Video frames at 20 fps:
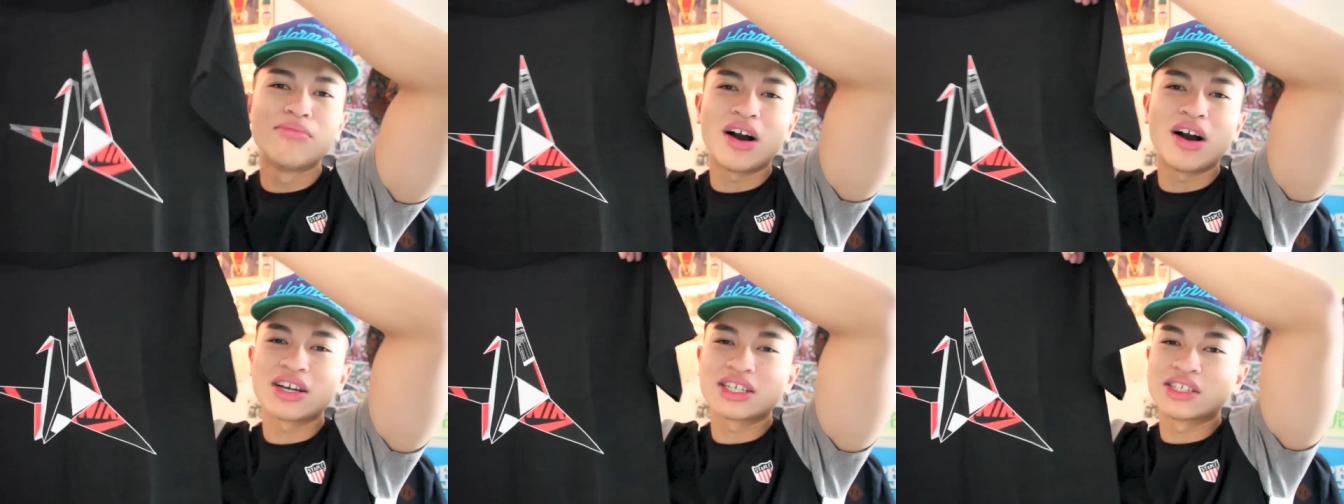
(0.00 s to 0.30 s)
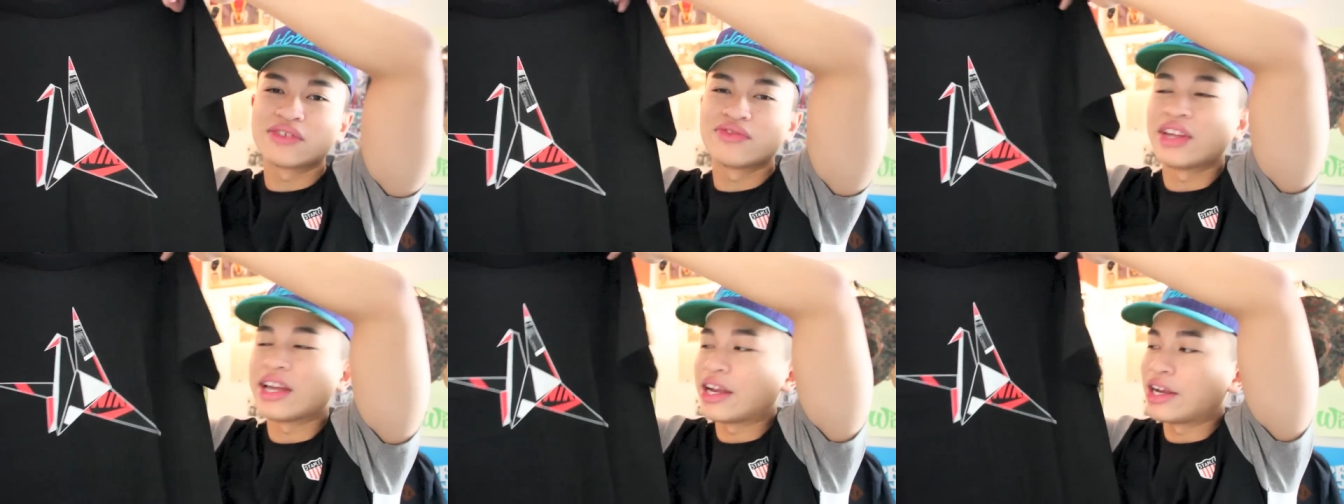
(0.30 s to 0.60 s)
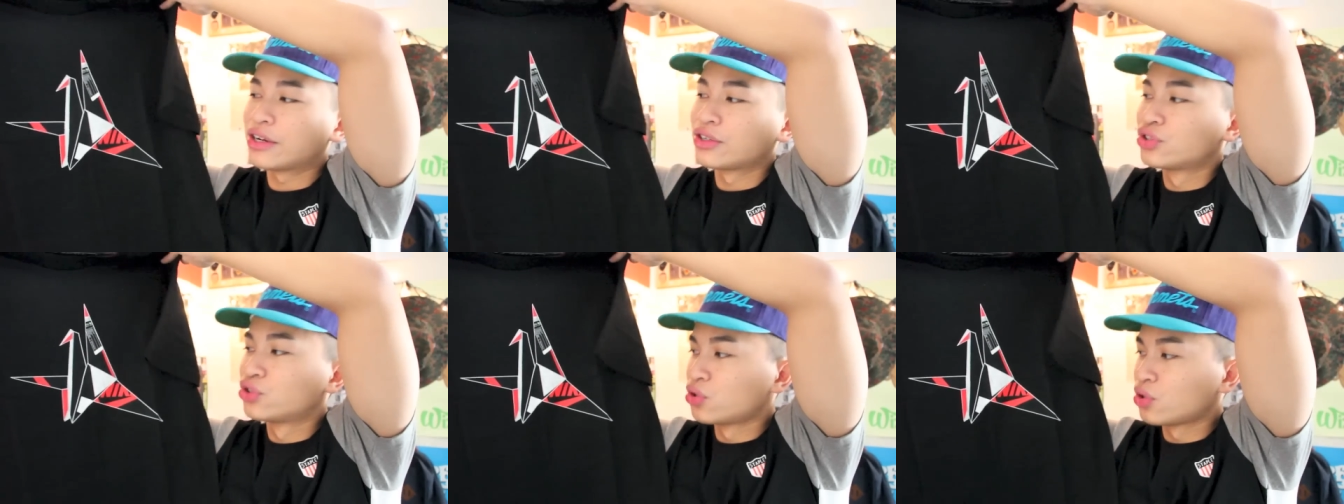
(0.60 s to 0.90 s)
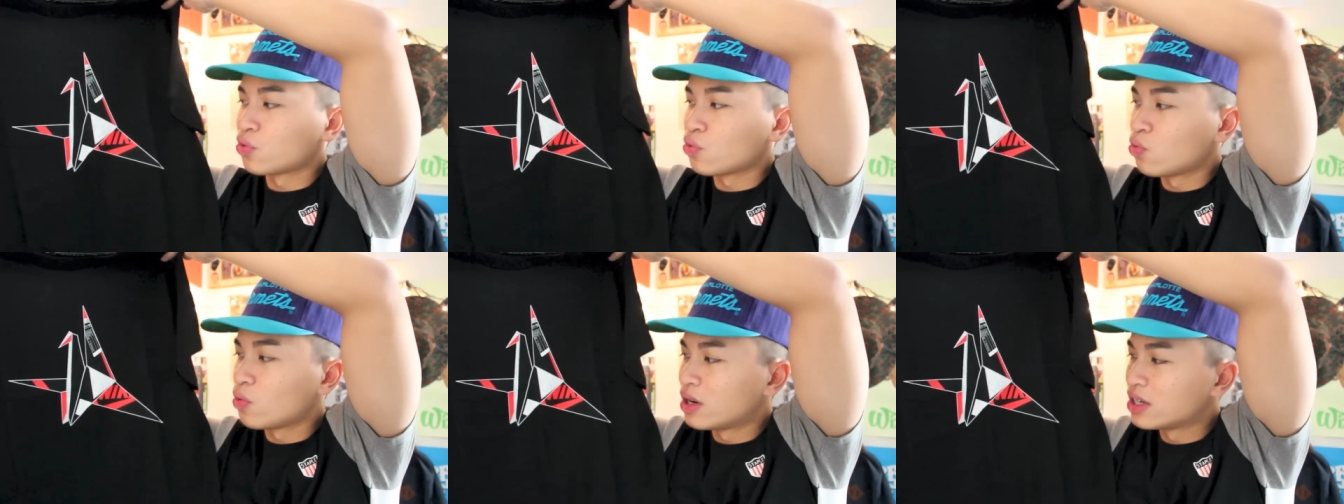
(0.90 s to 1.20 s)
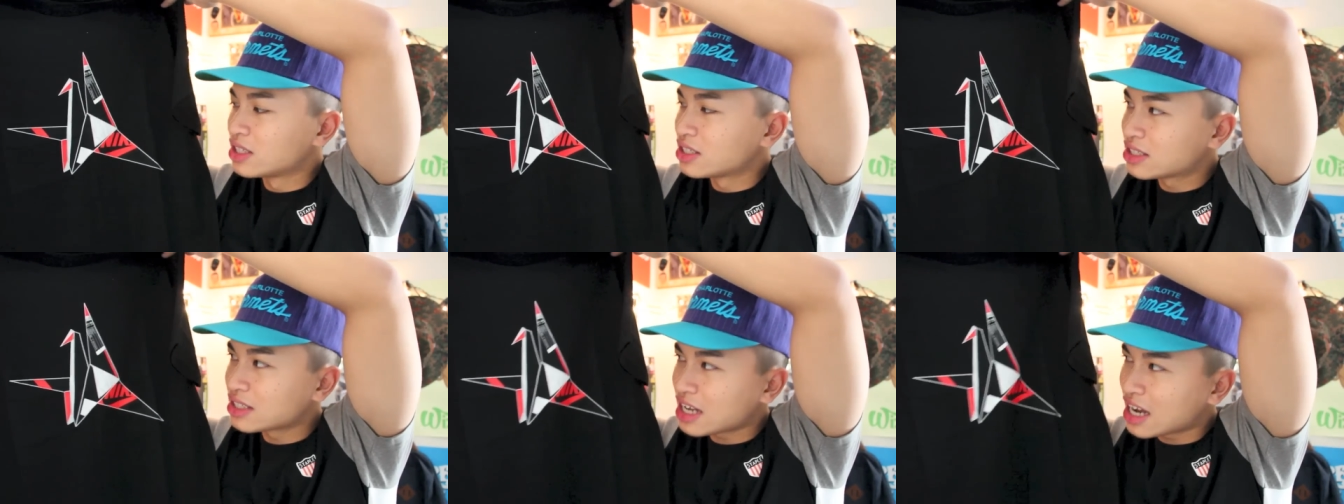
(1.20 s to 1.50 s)
box of the Air Jordan
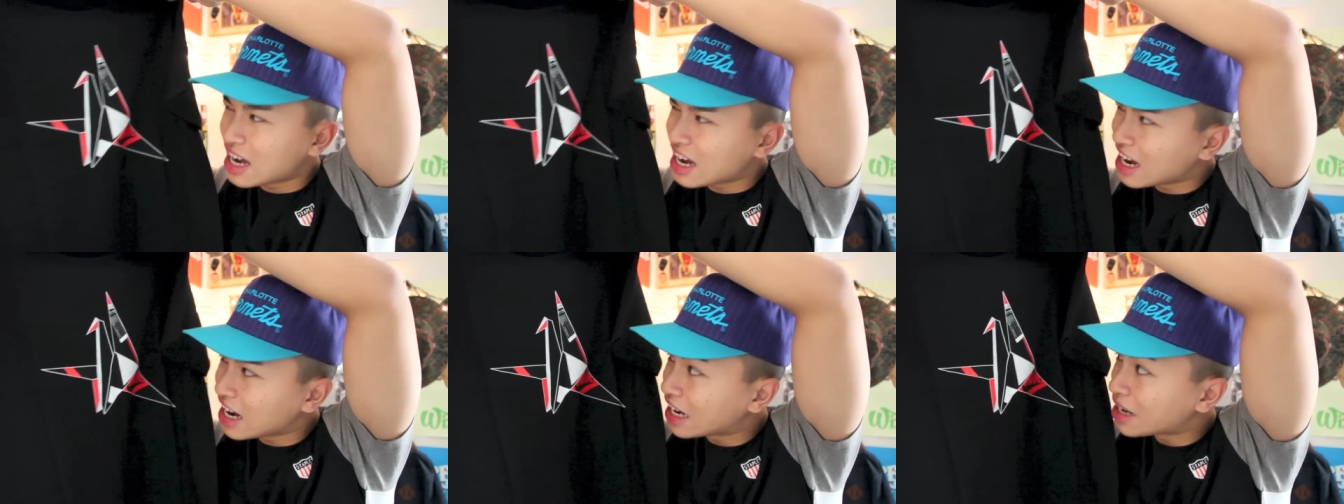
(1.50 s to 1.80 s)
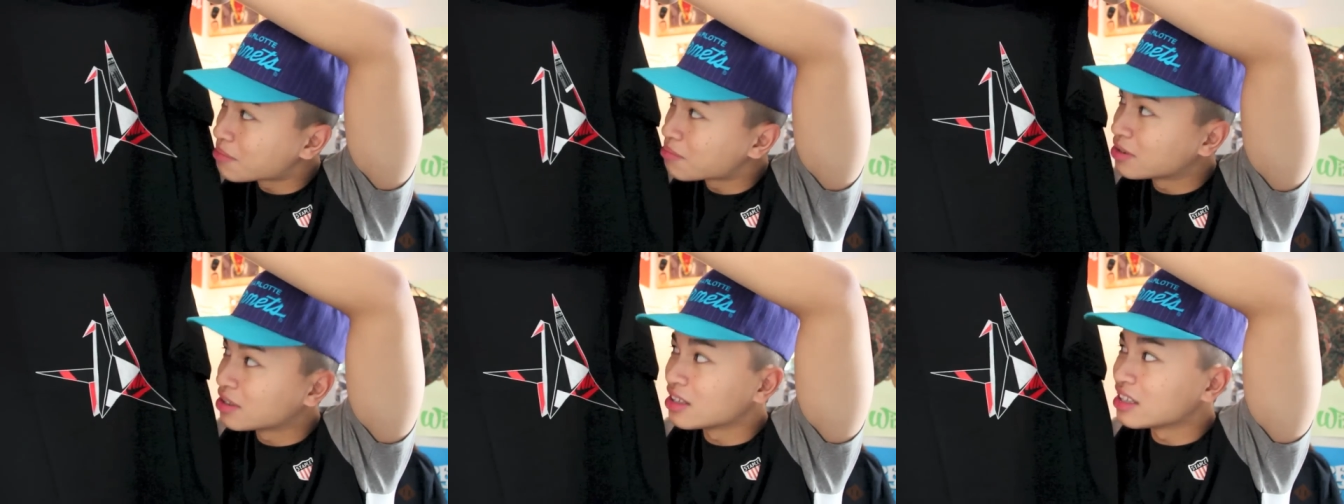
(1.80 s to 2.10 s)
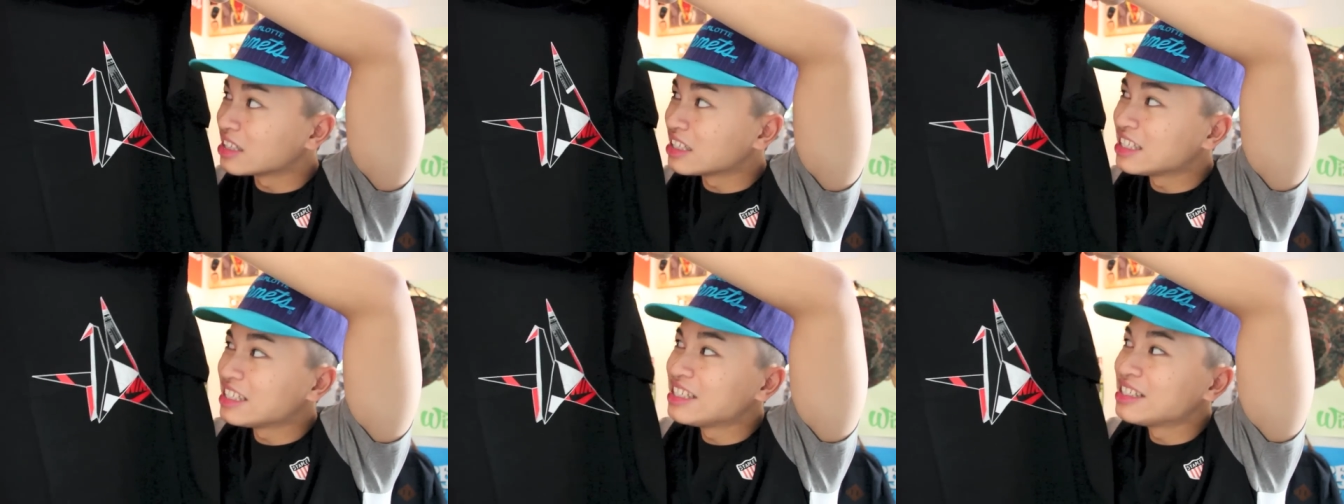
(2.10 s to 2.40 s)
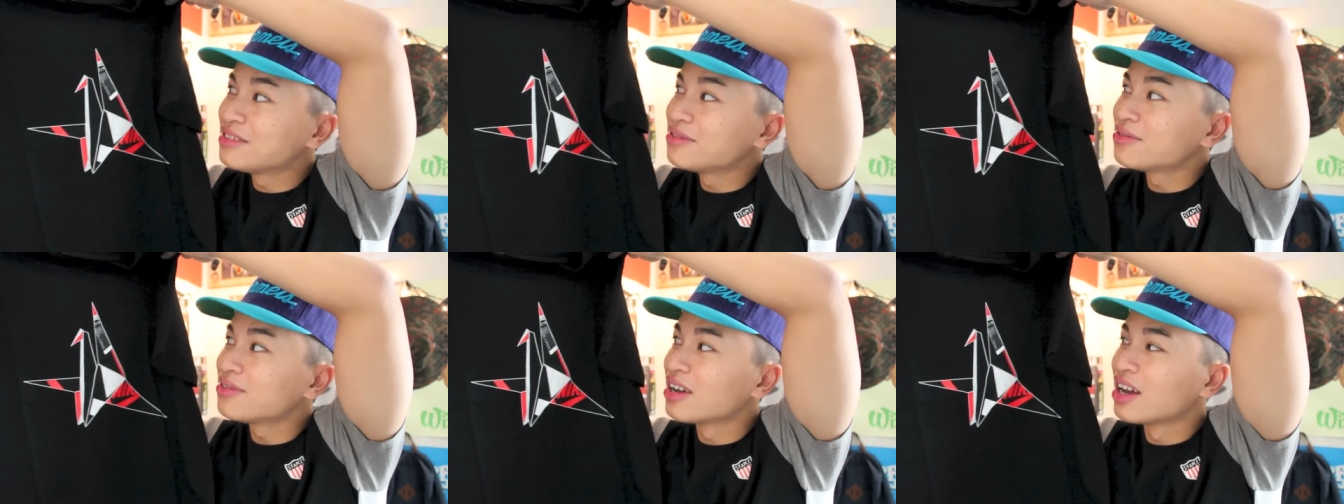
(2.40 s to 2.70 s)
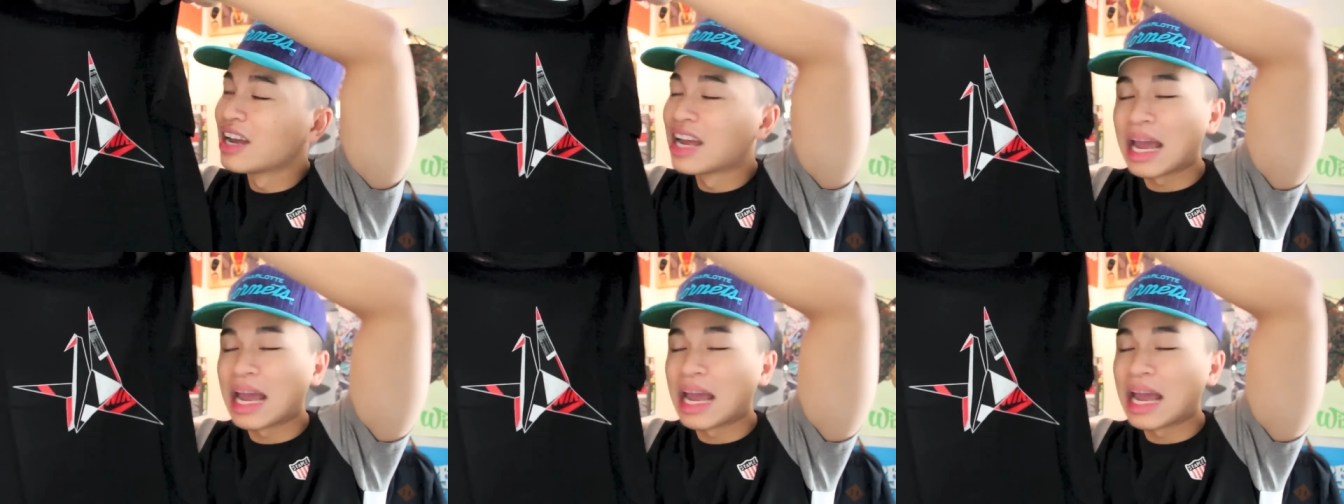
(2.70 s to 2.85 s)
1s, I believe.